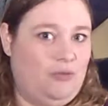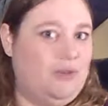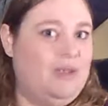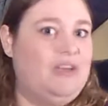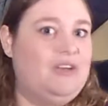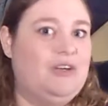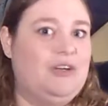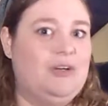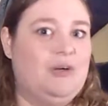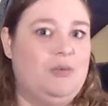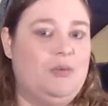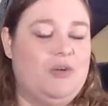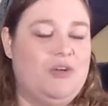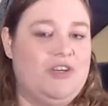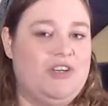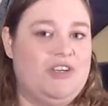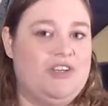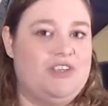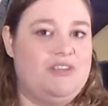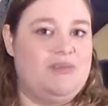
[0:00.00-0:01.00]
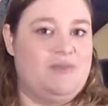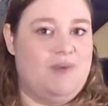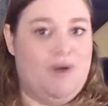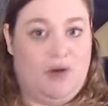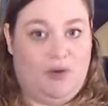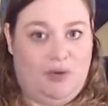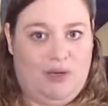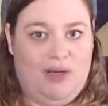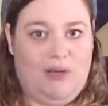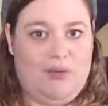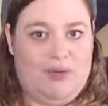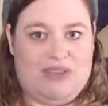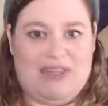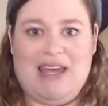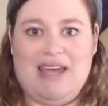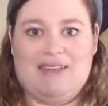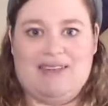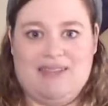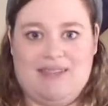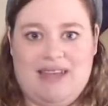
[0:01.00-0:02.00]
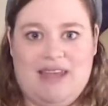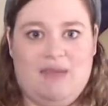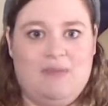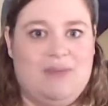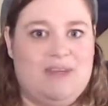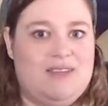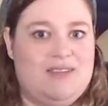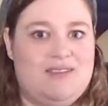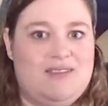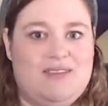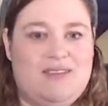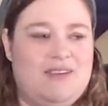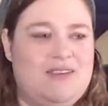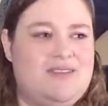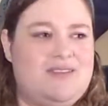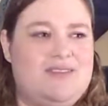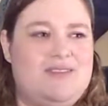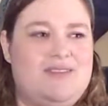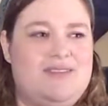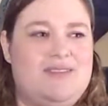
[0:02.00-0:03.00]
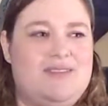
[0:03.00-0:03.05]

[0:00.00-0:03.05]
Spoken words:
reader would agree with that statement. There